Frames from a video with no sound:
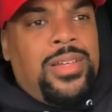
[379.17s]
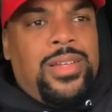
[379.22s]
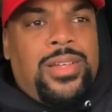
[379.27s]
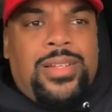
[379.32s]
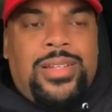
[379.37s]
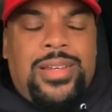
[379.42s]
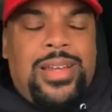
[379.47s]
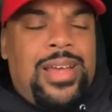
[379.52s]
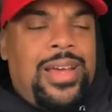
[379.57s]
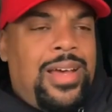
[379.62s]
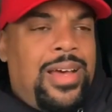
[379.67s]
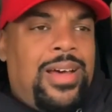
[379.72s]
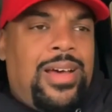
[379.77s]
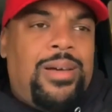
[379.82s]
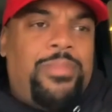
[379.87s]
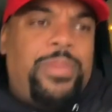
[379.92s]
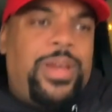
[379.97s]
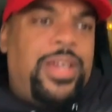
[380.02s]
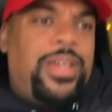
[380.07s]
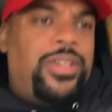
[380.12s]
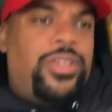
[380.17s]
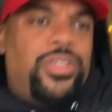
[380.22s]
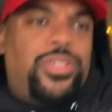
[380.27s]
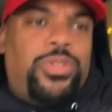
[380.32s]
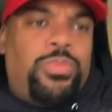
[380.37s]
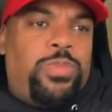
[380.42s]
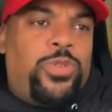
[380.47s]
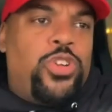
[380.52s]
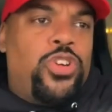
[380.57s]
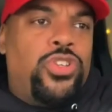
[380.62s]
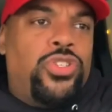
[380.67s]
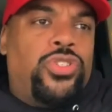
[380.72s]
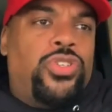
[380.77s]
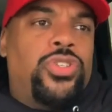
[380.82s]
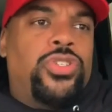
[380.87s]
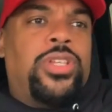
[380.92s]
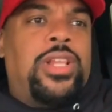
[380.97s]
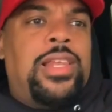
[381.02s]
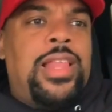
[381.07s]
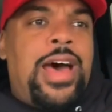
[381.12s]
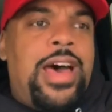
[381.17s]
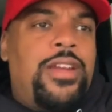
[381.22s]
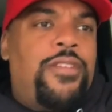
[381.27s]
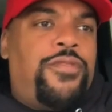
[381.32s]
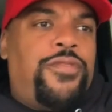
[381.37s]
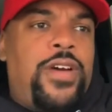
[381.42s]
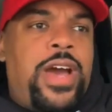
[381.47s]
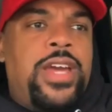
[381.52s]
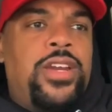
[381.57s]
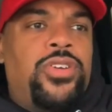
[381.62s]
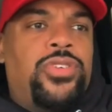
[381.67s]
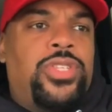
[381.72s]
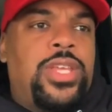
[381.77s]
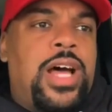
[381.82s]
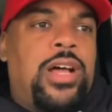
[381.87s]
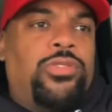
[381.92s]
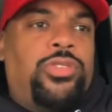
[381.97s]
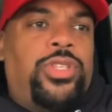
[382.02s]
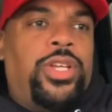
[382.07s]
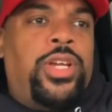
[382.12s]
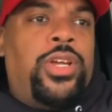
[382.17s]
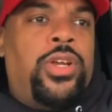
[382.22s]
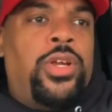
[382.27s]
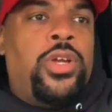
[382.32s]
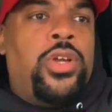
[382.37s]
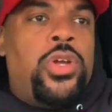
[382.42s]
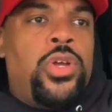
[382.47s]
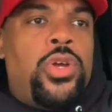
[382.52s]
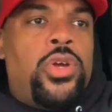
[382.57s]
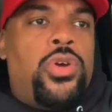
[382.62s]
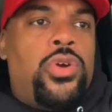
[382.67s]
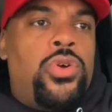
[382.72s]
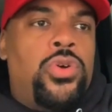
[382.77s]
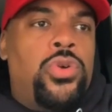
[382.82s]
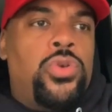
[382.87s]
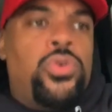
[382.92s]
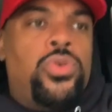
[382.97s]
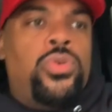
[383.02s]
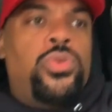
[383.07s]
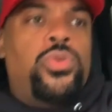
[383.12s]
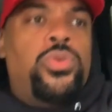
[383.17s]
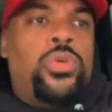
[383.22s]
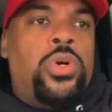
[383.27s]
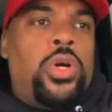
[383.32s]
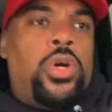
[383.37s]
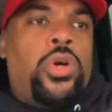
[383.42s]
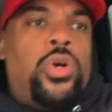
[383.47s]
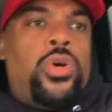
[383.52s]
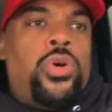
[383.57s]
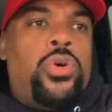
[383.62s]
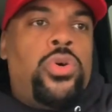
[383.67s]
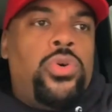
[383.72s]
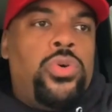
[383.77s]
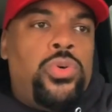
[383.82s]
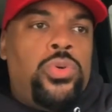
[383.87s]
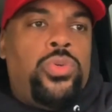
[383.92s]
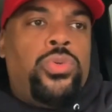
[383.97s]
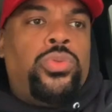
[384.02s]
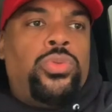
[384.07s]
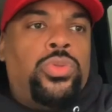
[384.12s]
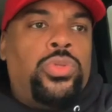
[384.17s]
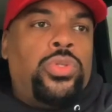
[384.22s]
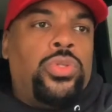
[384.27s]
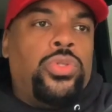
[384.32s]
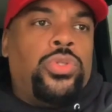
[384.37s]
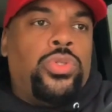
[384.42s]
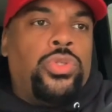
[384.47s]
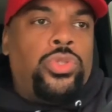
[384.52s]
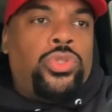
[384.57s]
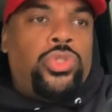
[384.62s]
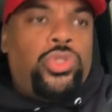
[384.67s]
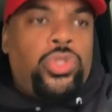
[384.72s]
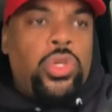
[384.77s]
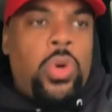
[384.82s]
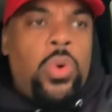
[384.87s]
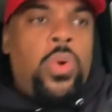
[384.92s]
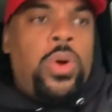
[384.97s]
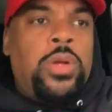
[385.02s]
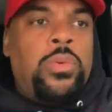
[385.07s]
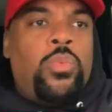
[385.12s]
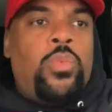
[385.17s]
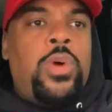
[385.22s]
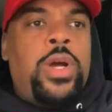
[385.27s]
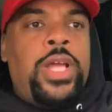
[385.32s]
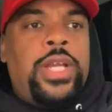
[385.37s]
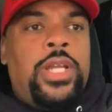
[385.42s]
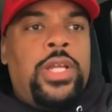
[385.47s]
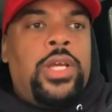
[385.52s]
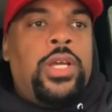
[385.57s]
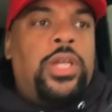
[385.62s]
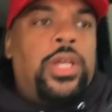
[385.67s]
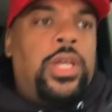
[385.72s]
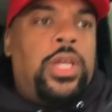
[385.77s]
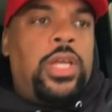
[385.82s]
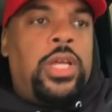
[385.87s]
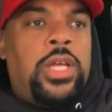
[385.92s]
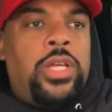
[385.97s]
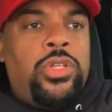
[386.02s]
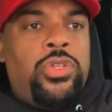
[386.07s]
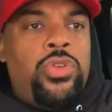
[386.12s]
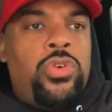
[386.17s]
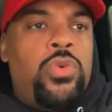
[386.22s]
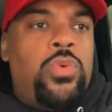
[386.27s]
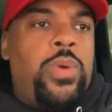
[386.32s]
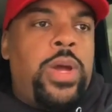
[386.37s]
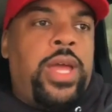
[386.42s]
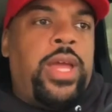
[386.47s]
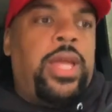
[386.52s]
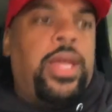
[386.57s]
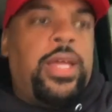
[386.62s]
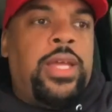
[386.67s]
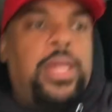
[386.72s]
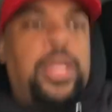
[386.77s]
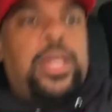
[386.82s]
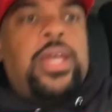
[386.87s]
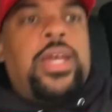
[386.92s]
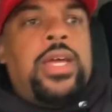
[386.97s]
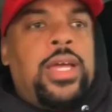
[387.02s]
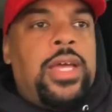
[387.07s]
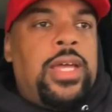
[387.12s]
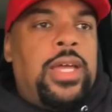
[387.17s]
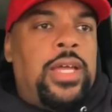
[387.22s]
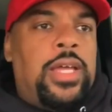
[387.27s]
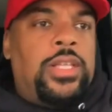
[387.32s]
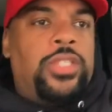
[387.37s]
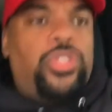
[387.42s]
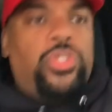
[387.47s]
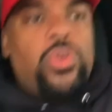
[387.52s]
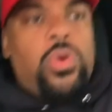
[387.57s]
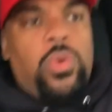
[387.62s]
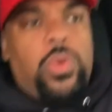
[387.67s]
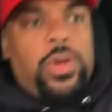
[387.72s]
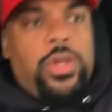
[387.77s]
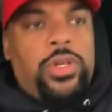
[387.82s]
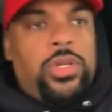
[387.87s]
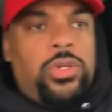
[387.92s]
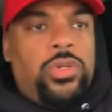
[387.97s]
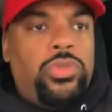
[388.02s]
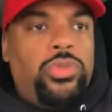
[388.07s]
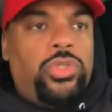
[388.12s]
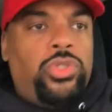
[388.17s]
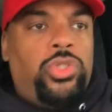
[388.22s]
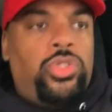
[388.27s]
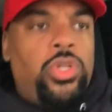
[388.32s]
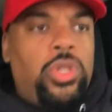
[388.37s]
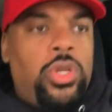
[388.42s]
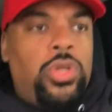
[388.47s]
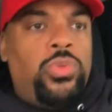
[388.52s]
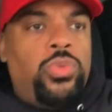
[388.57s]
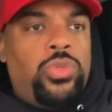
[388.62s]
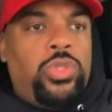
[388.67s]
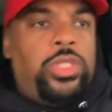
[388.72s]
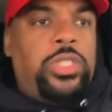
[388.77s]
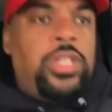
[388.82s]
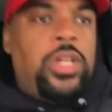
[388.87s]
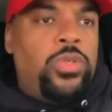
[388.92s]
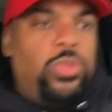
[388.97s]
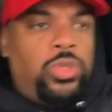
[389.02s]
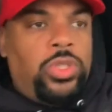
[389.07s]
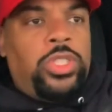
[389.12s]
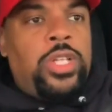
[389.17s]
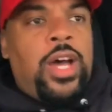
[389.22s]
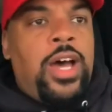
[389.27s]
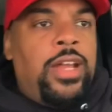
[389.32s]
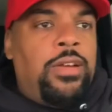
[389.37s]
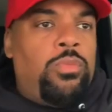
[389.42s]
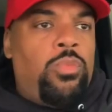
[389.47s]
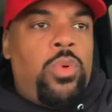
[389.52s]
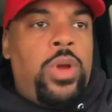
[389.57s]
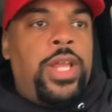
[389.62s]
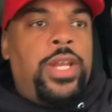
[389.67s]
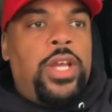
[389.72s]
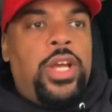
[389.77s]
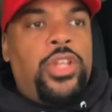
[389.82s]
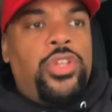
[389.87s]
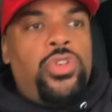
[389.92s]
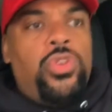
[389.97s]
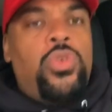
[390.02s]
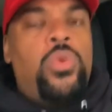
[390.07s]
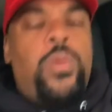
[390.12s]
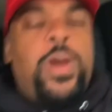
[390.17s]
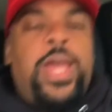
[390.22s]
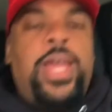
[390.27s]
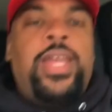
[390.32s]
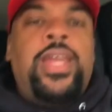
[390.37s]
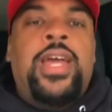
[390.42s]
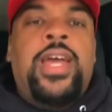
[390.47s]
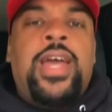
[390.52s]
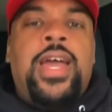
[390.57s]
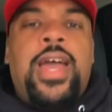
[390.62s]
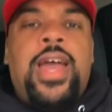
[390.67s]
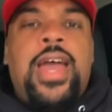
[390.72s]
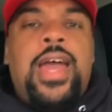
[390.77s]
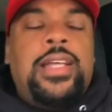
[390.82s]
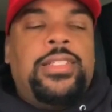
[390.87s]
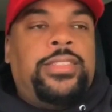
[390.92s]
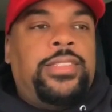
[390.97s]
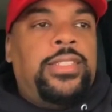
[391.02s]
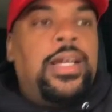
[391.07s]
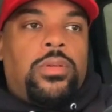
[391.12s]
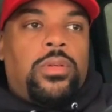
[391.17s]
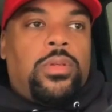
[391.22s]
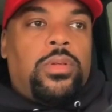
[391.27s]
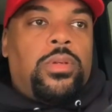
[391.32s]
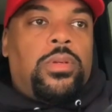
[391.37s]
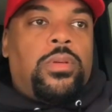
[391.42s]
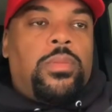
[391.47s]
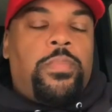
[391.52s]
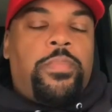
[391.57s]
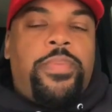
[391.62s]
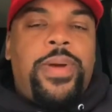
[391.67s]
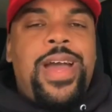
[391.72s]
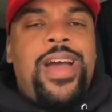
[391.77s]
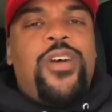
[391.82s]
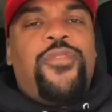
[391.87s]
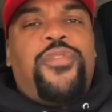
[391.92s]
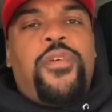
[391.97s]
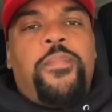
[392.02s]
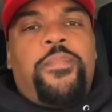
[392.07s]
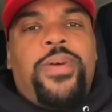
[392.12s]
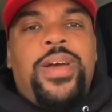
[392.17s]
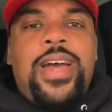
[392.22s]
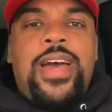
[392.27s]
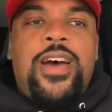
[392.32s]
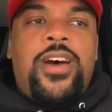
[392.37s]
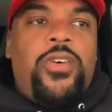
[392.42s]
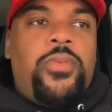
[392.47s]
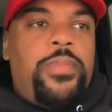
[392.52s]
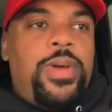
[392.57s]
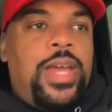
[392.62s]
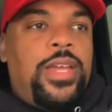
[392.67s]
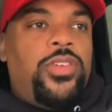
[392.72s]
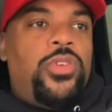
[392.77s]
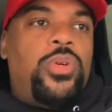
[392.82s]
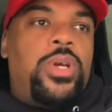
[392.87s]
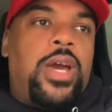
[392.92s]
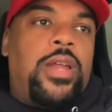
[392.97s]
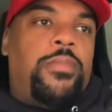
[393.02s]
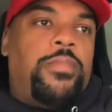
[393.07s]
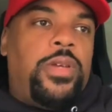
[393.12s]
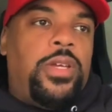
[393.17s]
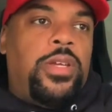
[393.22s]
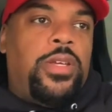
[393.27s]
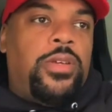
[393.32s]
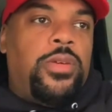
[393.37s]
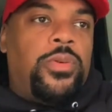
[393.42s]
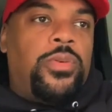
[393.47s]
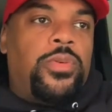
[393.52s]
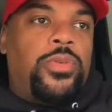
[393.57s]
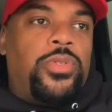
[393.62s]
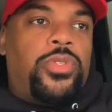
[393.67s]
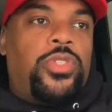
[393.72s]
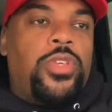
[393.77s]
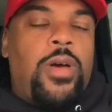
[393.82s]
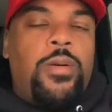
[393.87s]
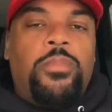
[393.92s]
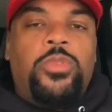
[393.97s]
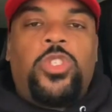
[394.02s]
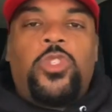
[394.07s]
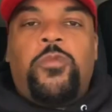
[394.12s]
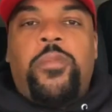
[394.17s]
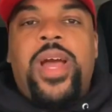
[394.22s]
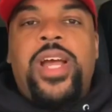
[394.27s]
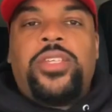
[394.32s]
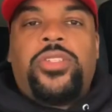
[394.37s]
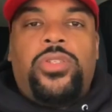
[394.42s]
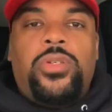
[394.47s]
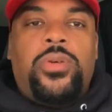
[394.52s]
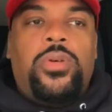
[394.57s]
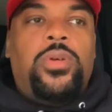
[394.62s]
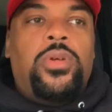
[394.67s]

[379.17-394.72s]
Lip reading: There's a lot of fighters out there who's doing what INOUE is doing. Who's done what INOUE has done. Pound for pound, man, you gotta be something special.